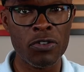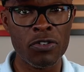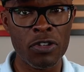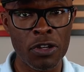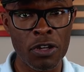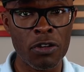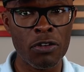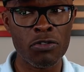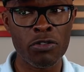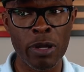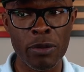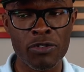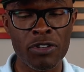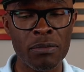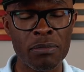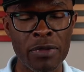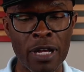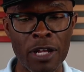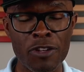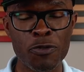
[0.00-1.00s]
in the description
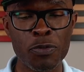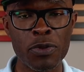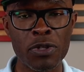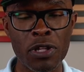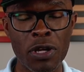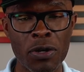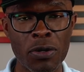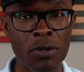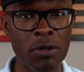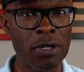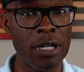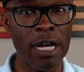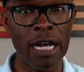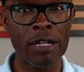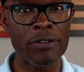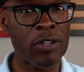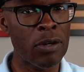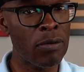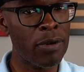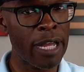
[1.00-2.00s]
box below. I
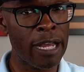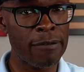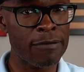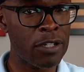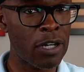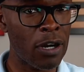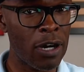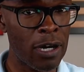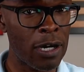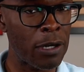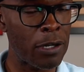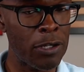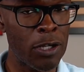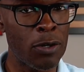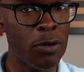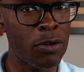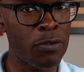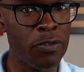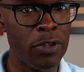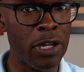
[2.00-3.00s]
don't have the audio
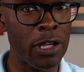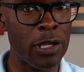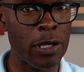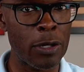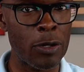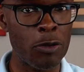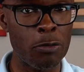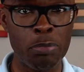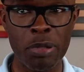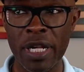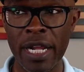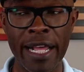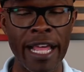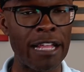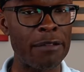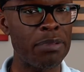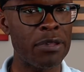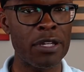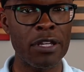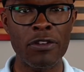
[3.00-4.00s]
or video, but I got
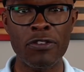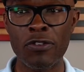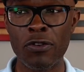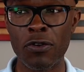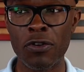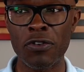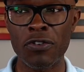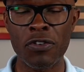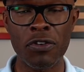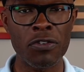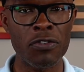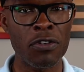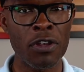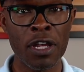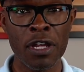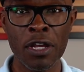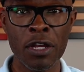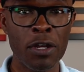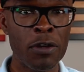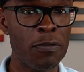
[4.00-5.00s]
plenty of sources.
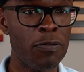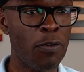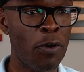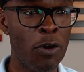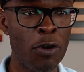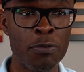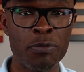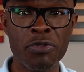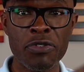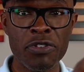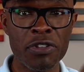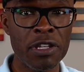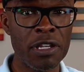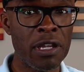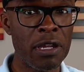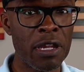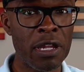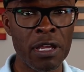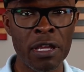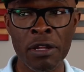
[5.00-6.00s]
From
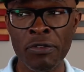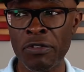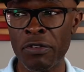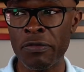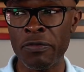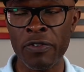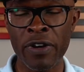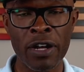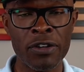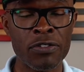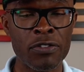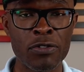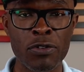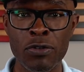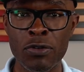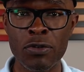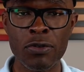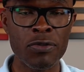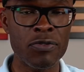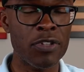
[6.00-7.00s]
CNN to Fox
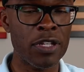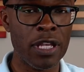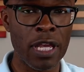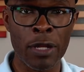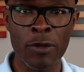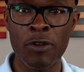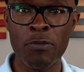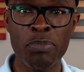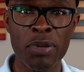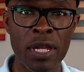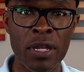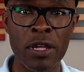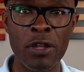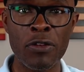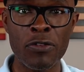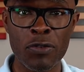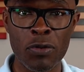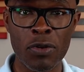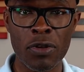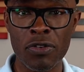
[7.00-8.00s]
News to independent
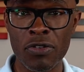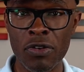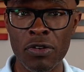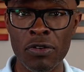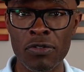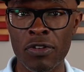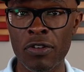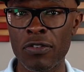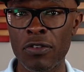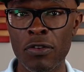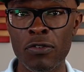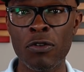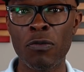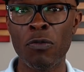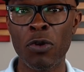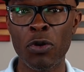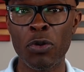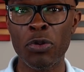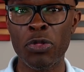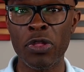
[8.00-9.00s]
sources, this is a
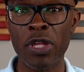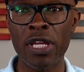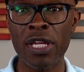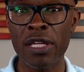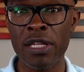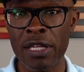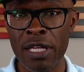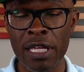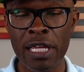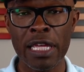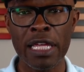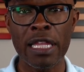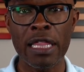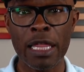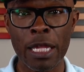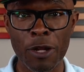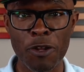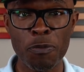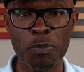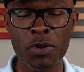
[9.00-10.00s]
real thing that
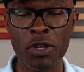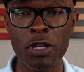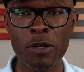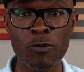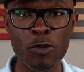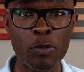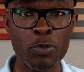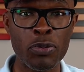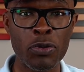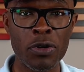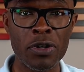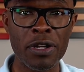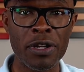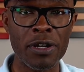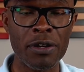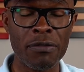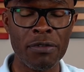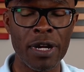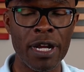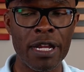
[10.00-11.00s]
is being reported
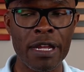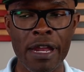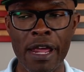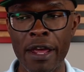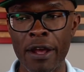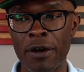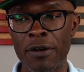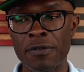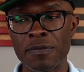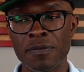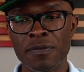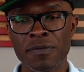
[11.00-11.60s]
right now.